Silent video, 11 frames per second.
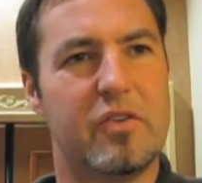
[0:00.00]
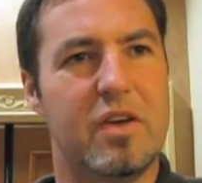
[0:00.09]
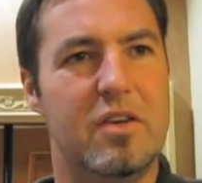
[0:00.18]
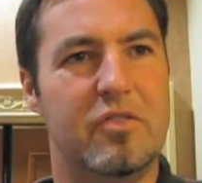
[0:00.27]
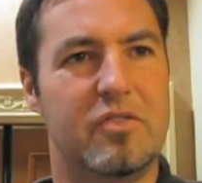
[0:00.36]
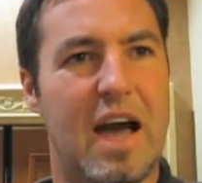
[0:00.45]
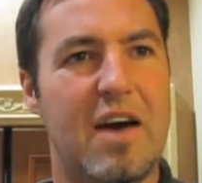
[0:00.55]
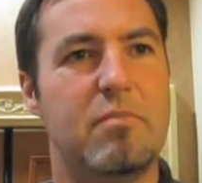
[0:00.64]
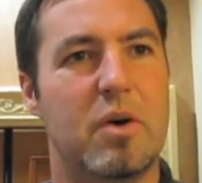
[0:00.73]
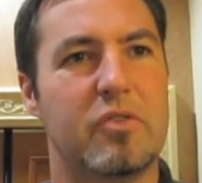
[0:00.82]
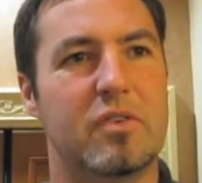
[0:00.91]
his calf
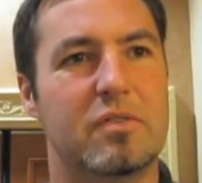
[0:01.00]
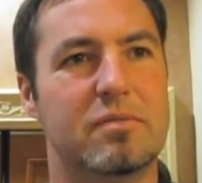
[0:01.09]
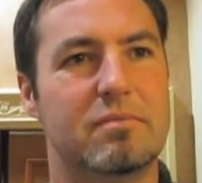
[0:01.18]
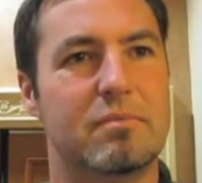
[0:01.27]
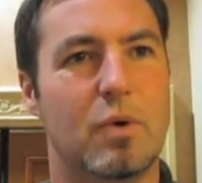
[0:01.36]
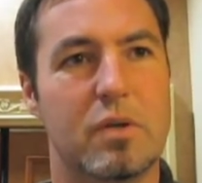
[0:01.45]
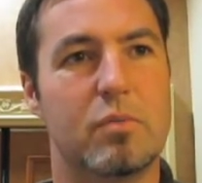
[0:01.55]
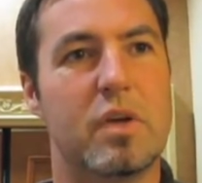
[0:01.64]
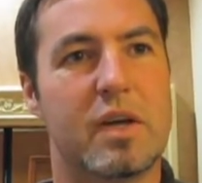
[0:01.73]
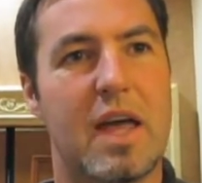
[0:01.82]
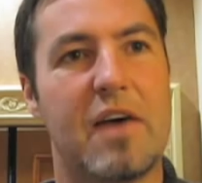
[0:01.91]
muscle, well, the,
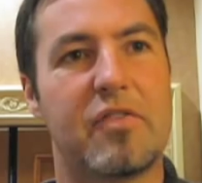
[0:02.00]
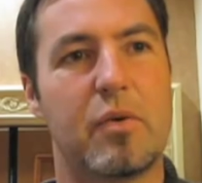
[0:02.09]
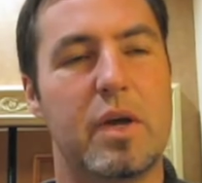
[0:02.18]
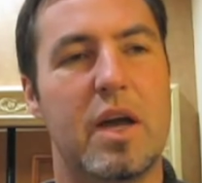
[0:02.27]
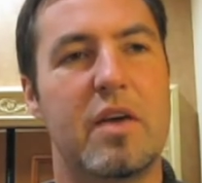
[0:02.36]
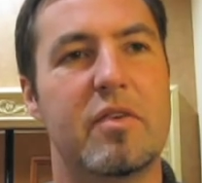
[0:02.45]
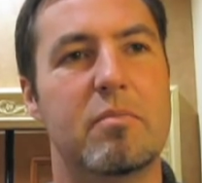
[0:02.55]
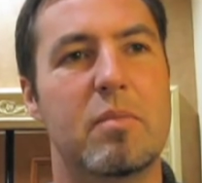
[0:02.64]
the, calf that we gave him,